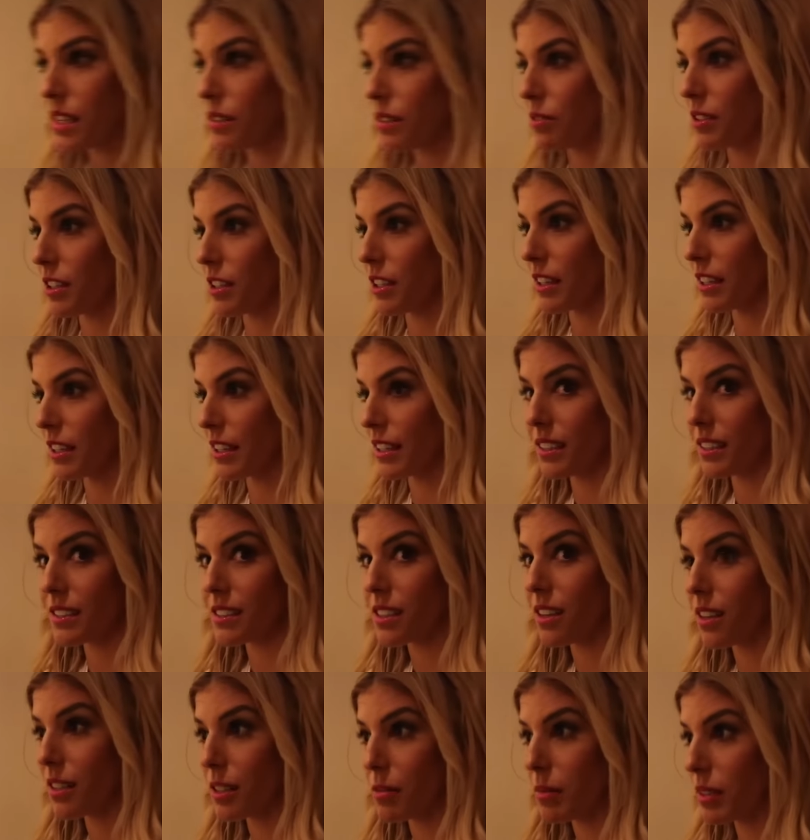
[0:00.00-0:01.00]
safe here. I can't
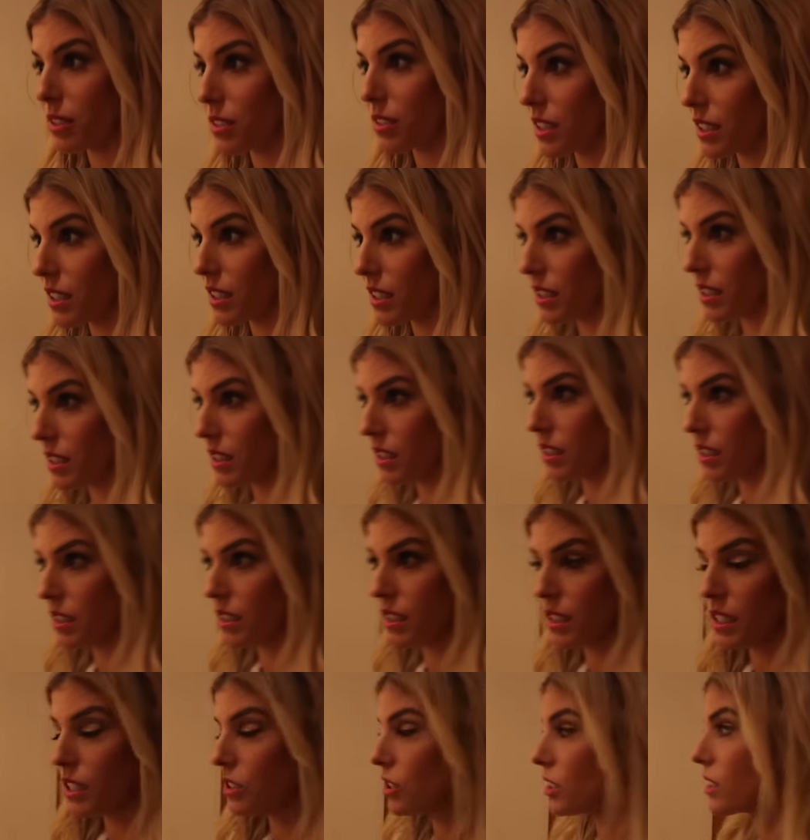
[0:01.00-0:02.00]
talk about it.
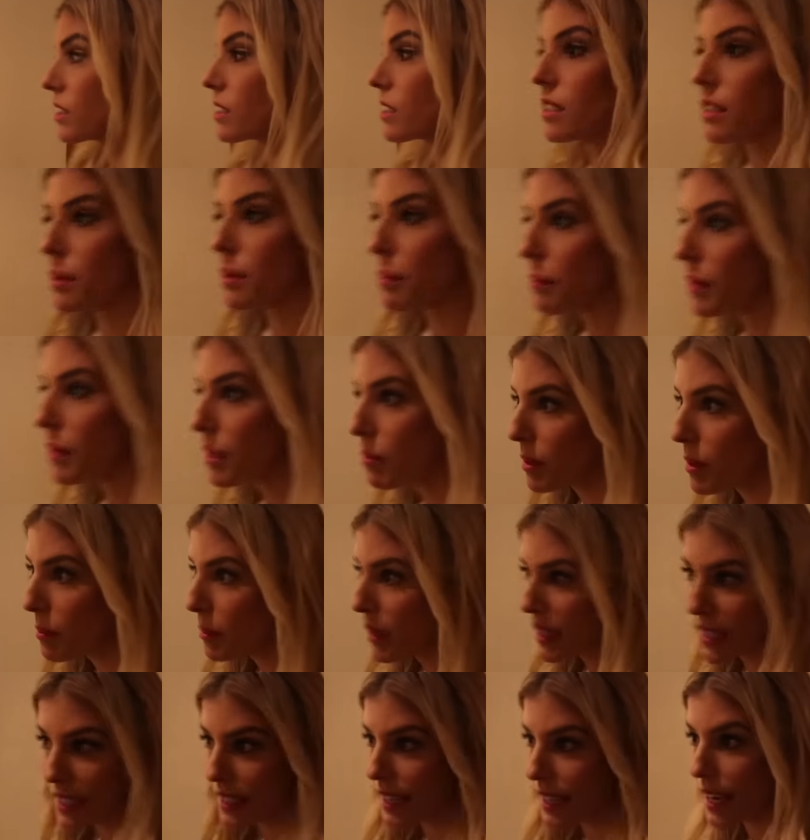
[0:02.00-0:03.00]
maybe
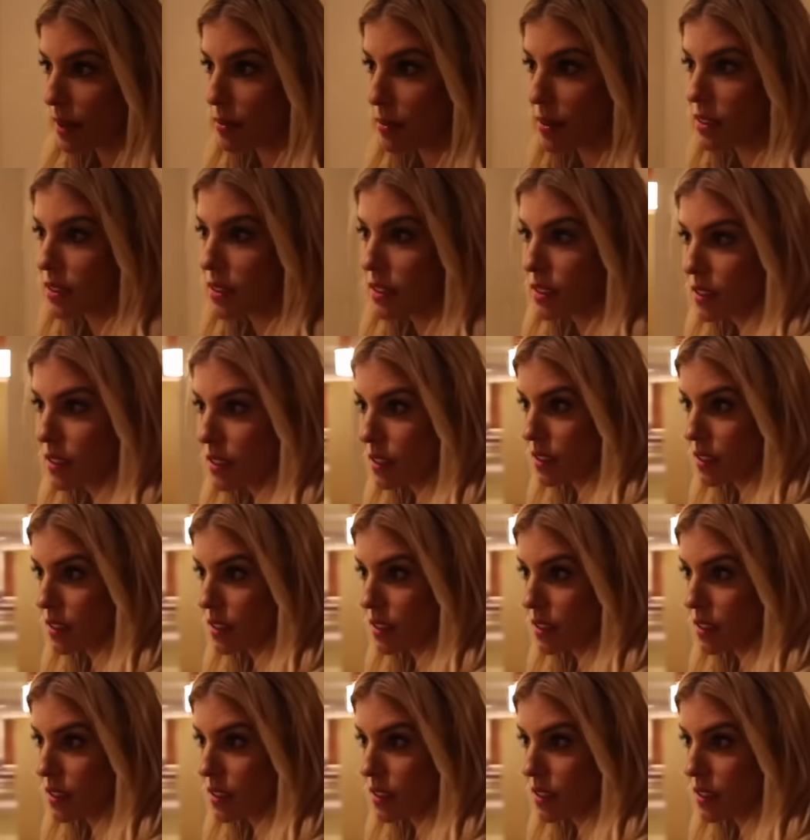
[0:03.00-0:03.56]
my cabbage.